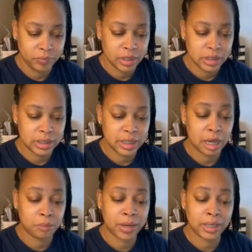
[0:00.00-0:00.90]
She
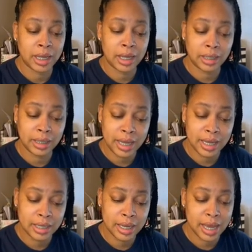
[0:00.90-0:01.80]
got pregnant
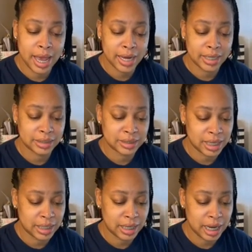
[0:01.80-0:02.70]
again and had a
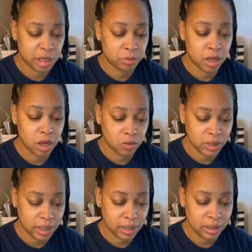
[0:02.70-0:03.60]
son named
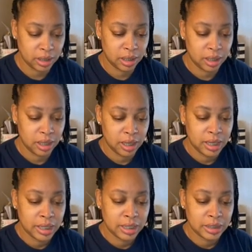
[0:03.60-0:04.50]
Onan.
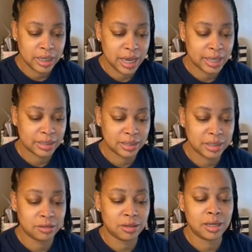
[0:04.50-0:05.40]
She had
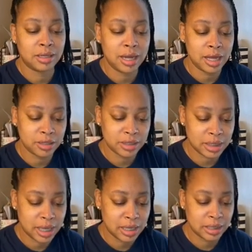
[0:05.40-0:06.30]
still another
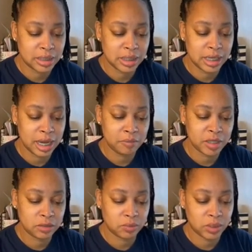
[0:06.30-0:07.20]
son. She named
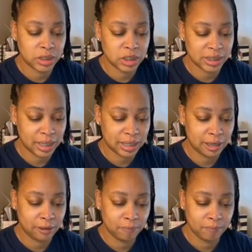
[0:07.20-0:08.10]
this one Shelah.
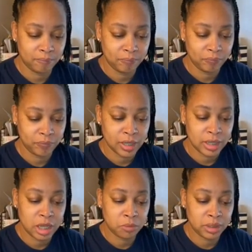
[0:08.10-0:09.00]

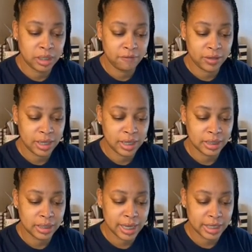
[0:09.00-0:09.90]
They were living
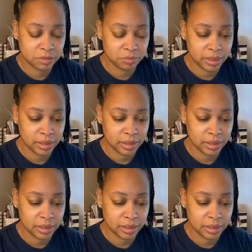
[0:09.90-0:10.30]
in Kezib